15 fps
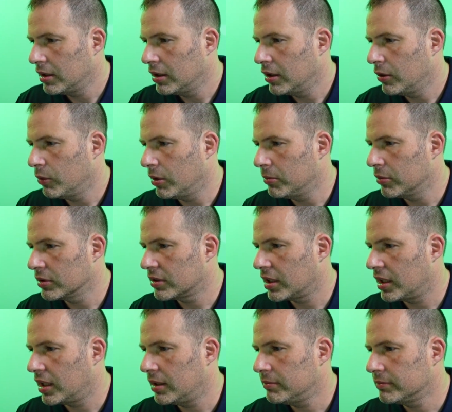one more
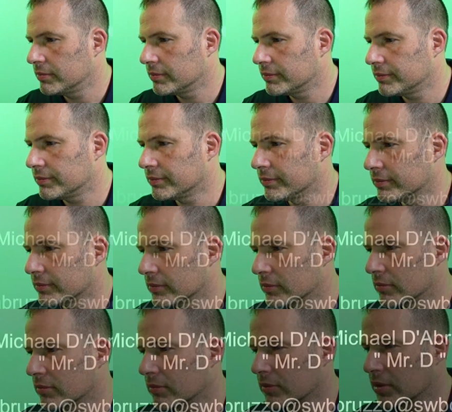time
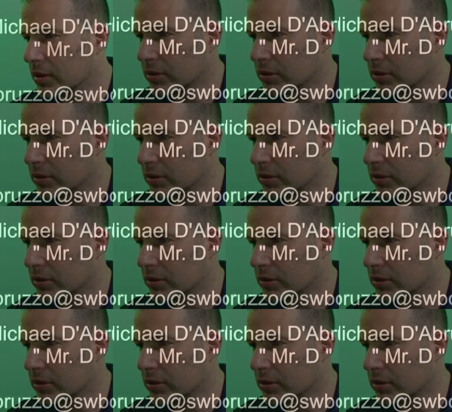on